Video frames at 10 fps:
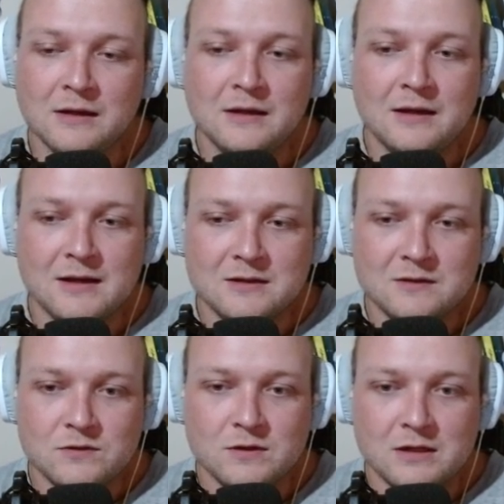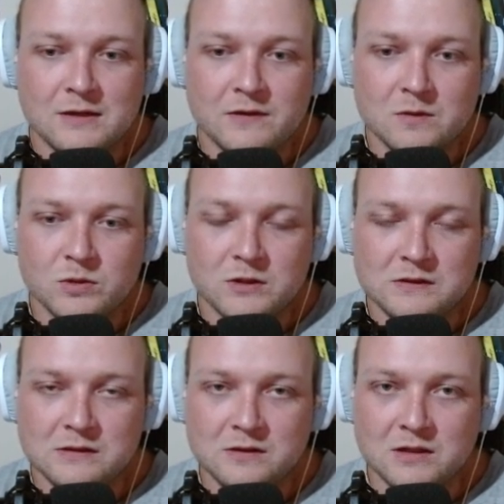as through the leveling
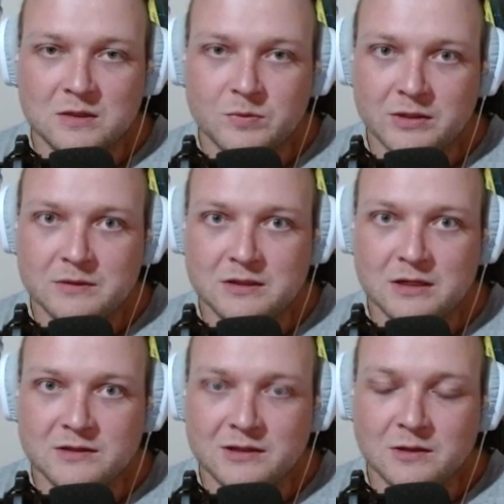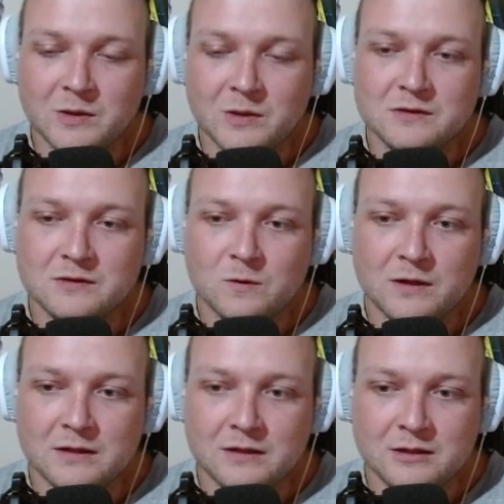process you're going to probably be changing your weapons
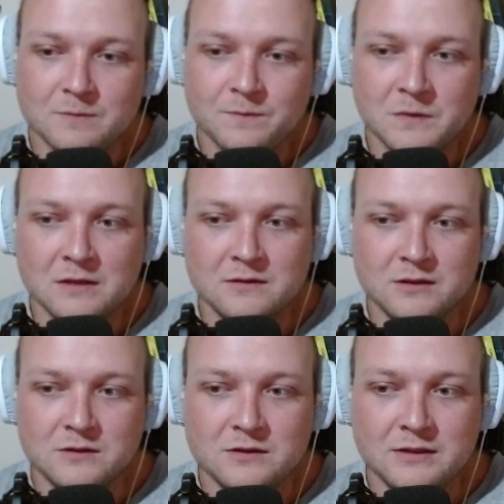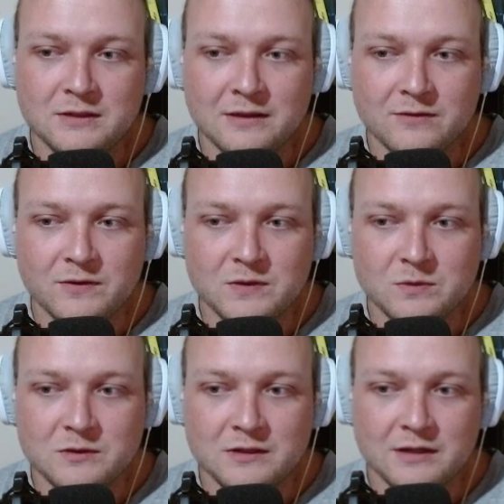quite a lot. So just take the
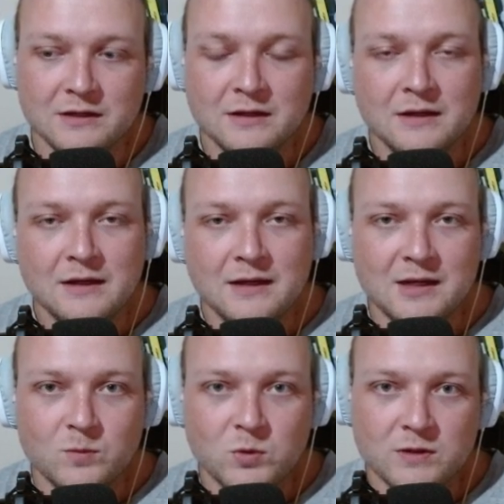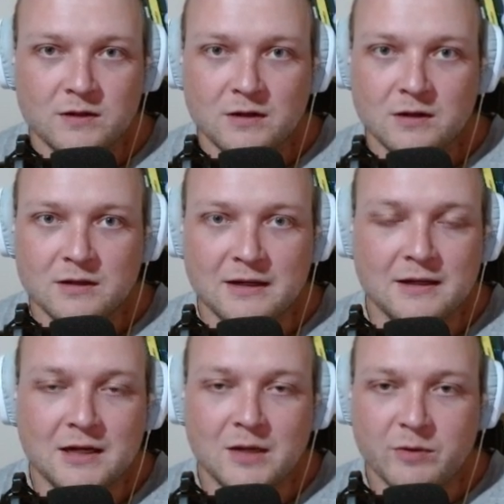50% and put it on a
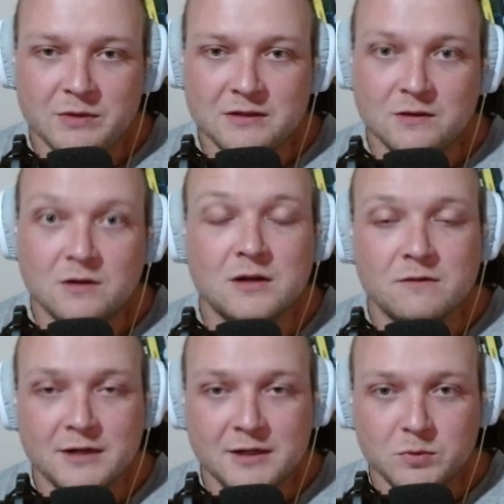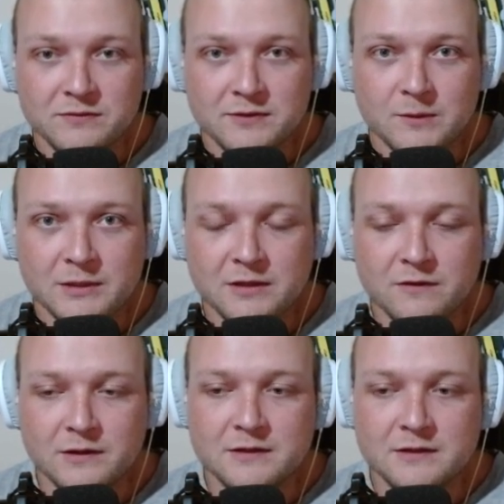armor piece, or a ring preferably. The
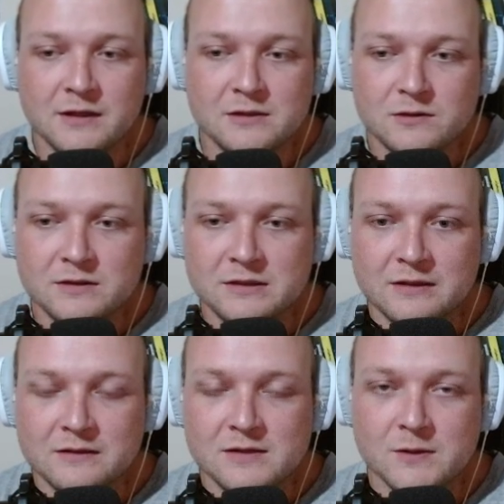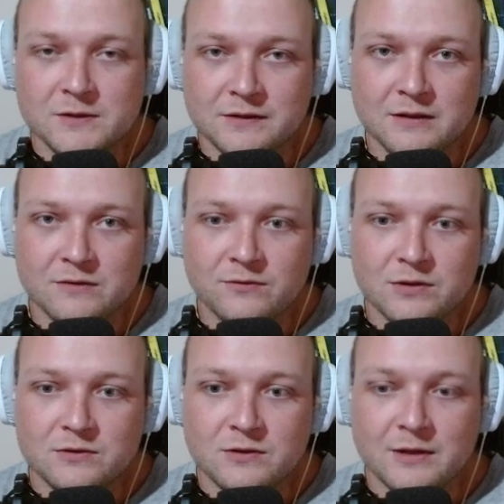rings are usually the slowest thing for
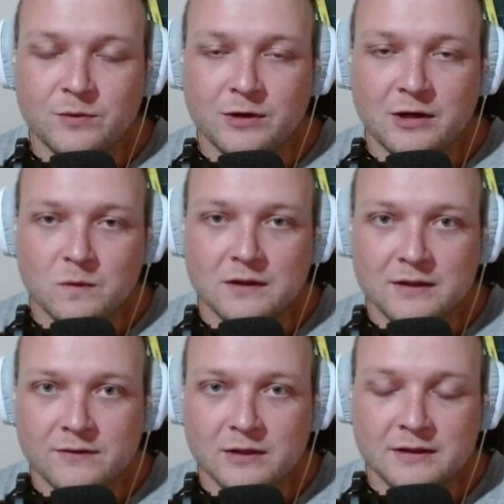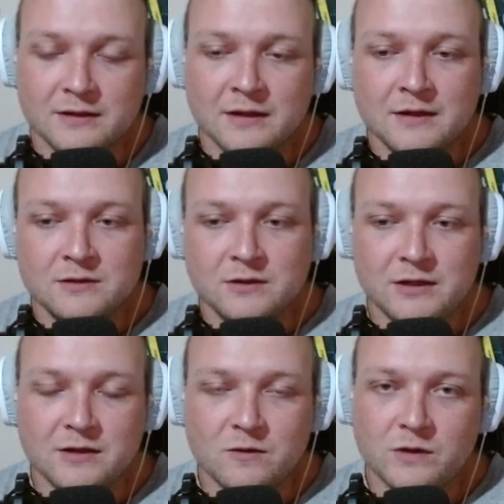you to upgrade while leveling. So
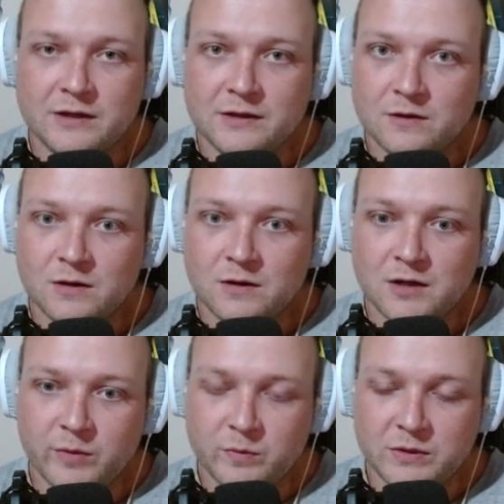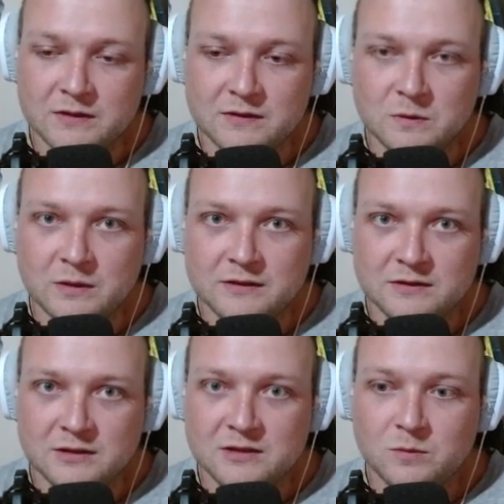either a ring or an armor piece is where I
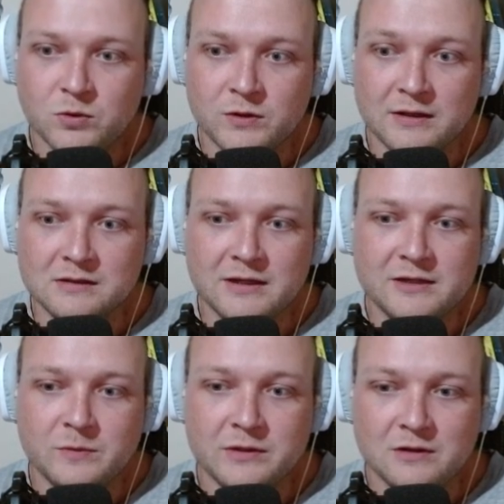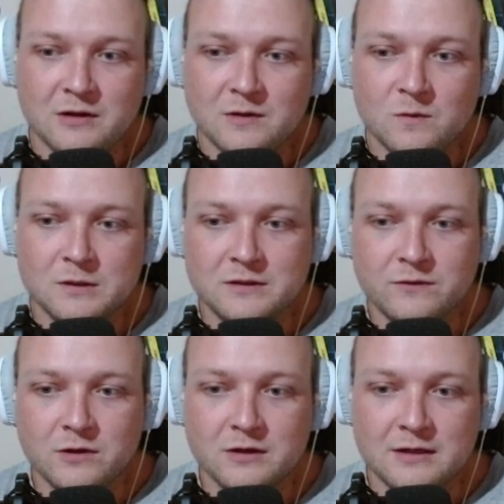suggest putting this aspect on once you've
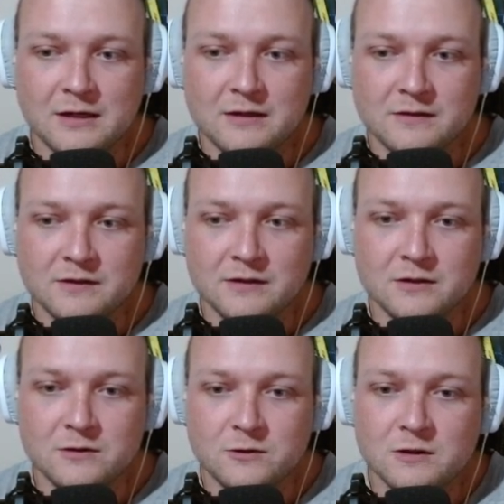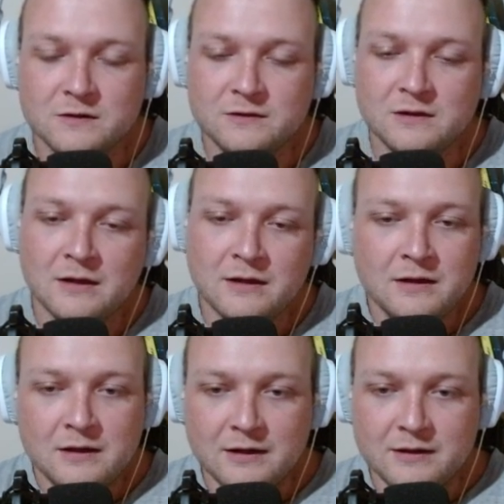got it out of the Sunken Ruins.
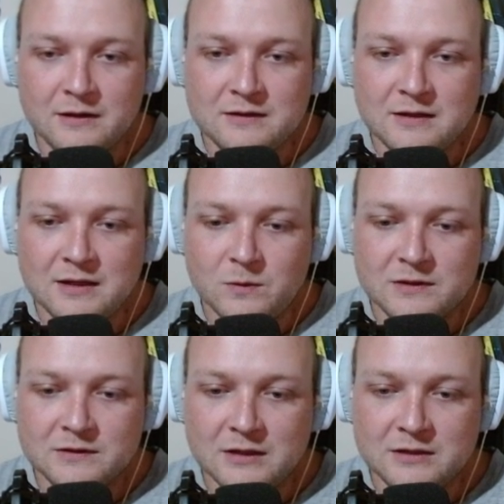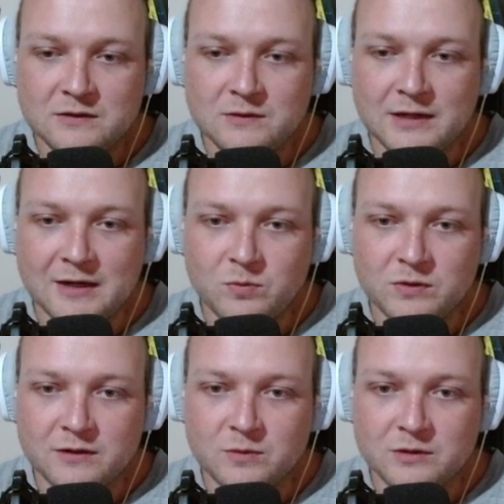And then these other ones are just to help a
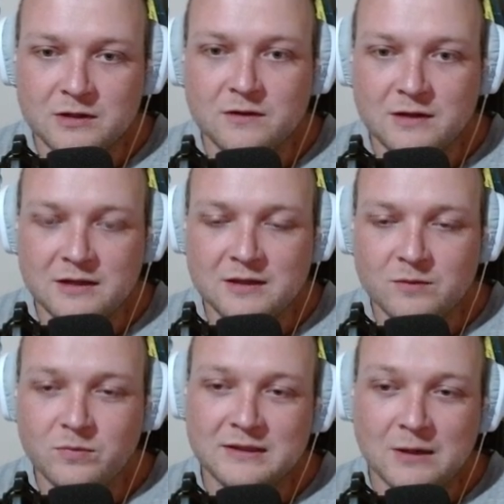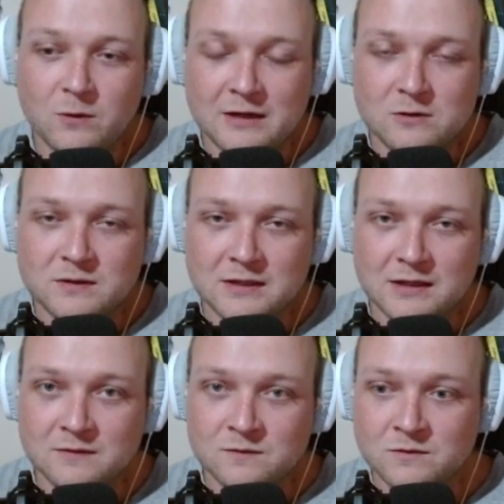little bit. You don't need them, but that one I would
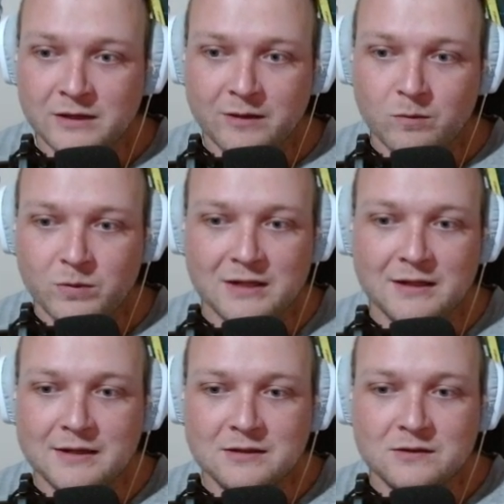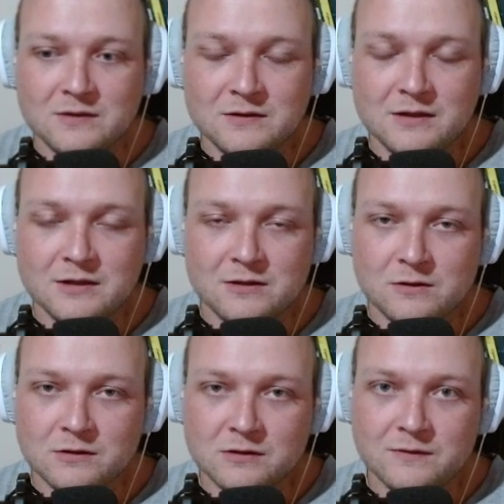say, like, beeline it to the Sunken
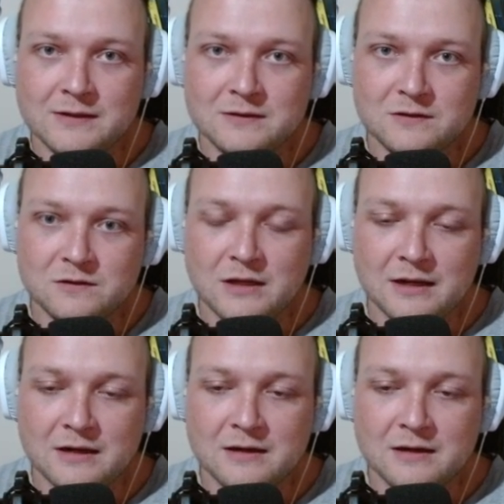Ruins as fast as you can